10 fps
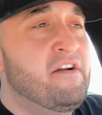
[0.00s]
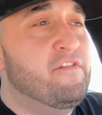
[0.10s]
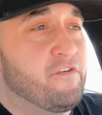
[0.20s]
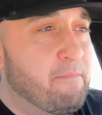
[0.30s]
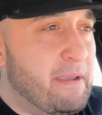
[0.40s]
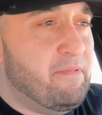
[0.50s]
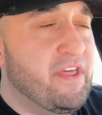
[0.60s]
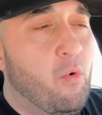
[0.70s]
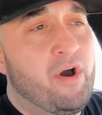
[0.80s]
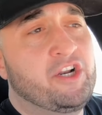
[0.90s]
for people
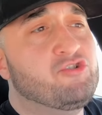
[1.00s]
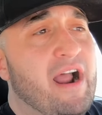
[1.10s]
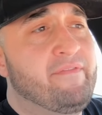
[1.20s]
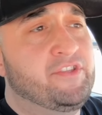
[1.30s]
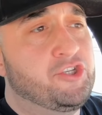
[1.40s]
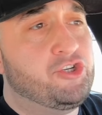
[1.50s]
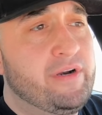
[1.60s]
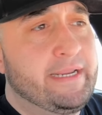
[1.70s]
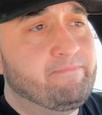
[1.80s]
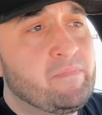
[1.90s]
that want to drive in the
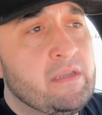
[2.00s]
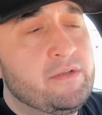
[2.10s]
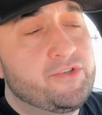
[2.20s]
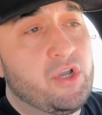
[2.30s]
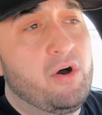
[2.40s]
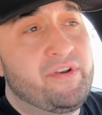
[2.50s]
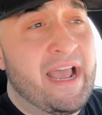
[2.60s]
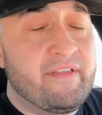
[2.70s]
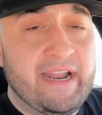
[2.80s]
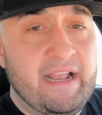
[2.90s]
street. So
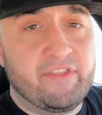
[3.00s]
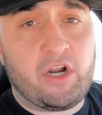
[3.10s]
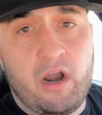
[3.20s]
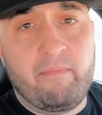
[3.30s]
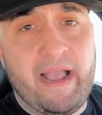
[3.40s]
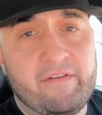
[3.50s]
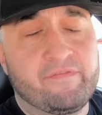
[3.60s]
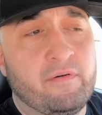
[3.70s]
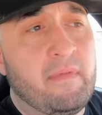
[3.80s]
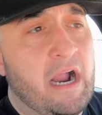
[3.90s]
now that I have the car back
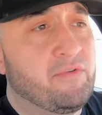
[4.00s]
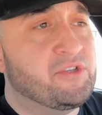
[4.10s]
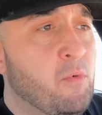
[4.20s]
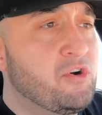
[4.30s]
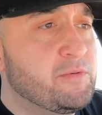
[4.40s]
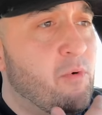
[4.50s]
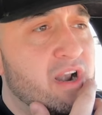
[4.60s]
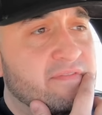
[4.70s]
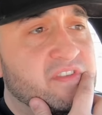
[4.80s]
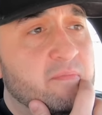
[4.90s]
from Iris
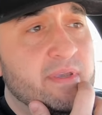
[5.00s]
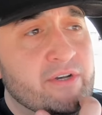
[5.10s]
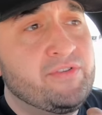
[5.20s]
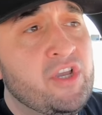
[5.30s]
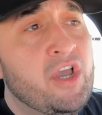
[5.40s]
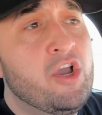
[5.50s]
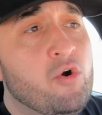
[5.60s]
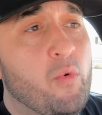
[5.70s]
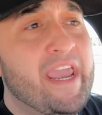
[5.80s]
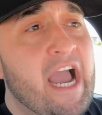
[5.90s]
Motorsport after the build,
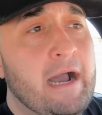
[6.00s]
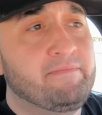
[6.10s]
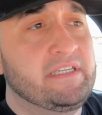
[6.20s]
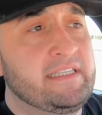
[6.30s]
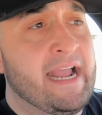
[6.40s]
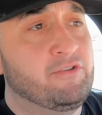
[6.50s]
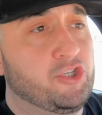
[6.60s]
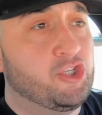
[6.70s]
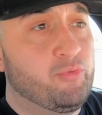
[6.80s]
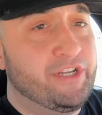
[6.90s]
we opted now
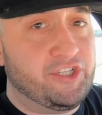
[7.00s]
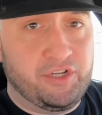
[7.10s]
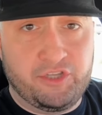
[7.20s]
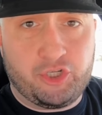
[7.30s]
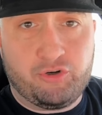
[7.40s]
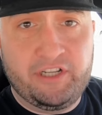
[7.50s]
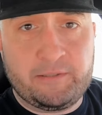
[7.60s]
to switch to the Street